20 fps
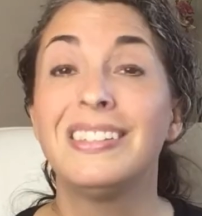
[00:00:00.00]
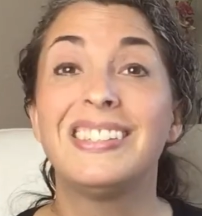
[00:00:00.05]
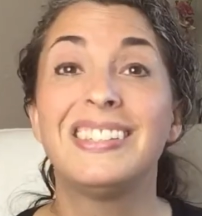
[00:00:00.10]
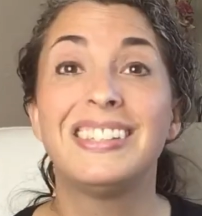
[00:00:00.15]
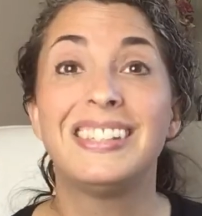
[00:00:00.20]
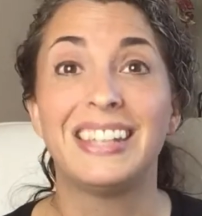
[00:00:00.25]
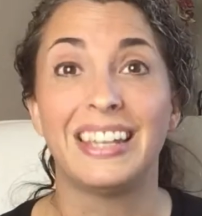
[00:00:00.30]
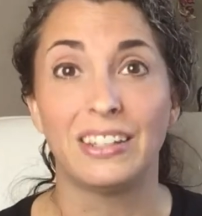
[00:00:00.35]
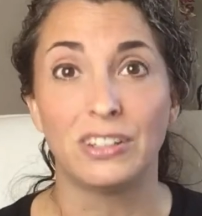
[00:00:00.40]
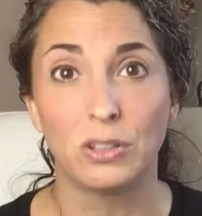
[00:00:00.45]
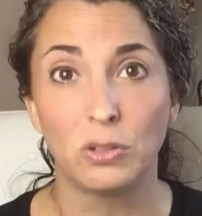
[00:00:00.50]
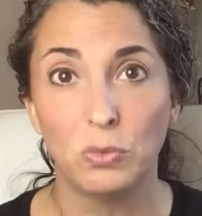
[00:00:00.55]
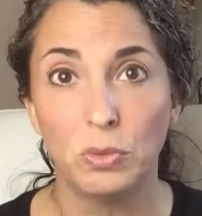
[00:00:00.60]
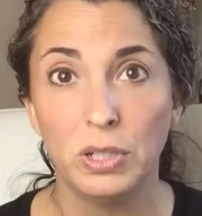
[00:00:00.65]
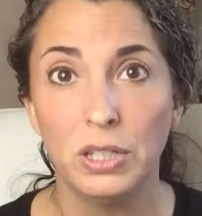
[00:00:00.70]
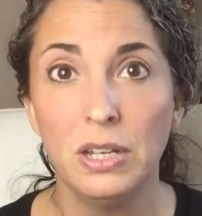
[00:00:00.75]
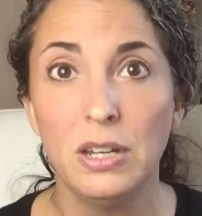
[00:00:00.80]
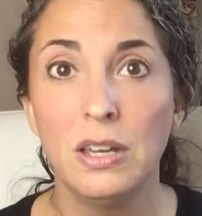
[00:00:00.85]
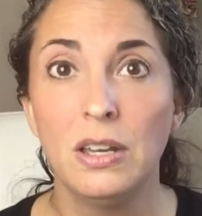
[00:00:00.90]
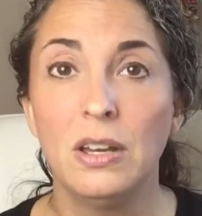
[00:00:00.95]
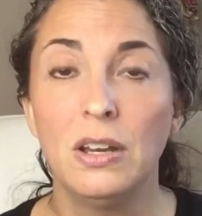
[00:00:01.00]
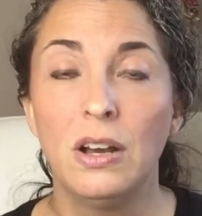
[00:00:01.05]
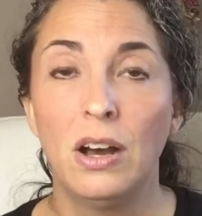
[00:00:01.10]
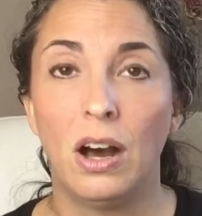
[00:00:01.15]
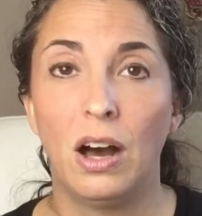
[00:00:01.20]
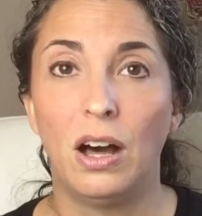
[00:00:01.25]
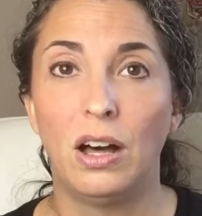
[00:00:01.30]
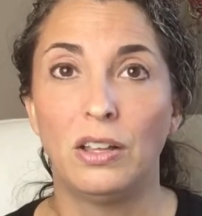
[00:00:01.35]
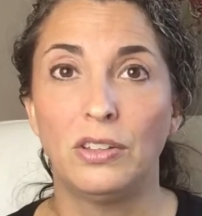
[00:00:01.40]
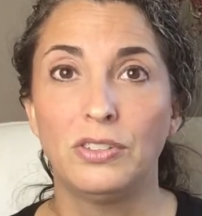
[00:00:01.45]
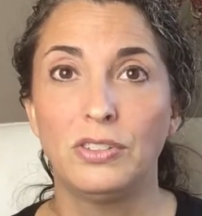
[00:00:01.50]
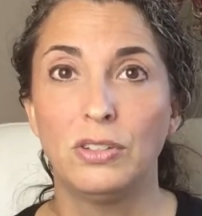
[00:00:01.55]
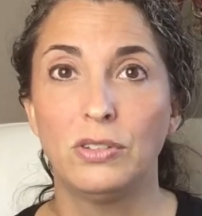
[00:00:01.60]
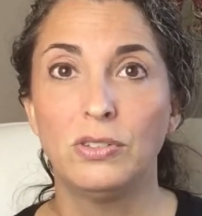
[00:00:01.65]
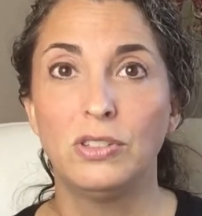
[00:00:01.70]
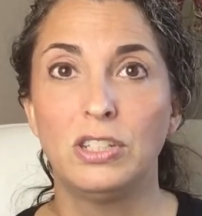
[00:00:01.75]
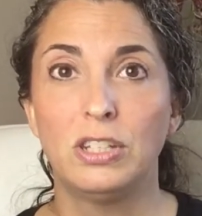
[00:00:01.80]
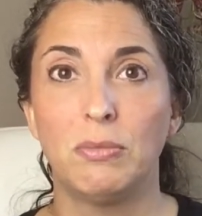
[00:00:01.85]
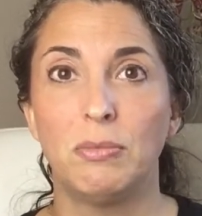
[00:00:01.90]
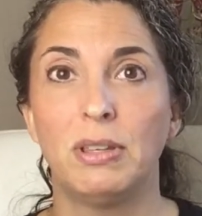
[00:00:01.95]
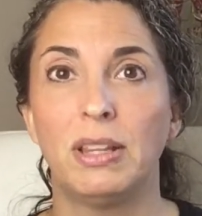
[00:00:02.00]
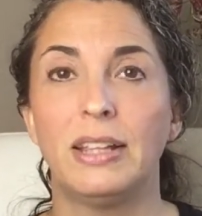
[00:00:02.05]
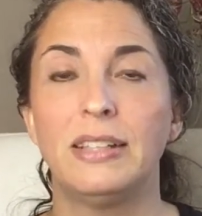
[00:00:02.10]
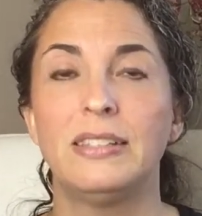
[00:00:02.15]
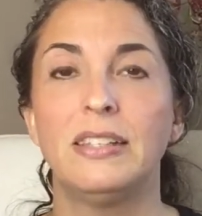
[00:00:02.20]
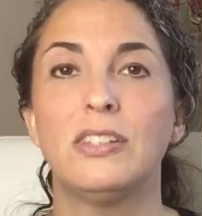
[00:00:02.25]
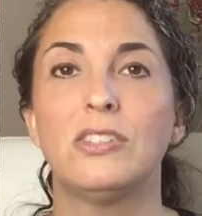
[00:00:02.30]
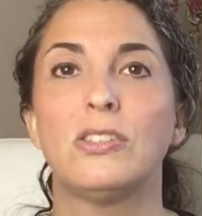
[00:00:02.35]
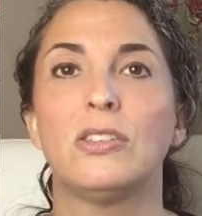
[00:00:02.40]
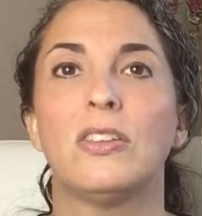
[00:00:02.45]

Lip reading: Sandalwood also stimulates it.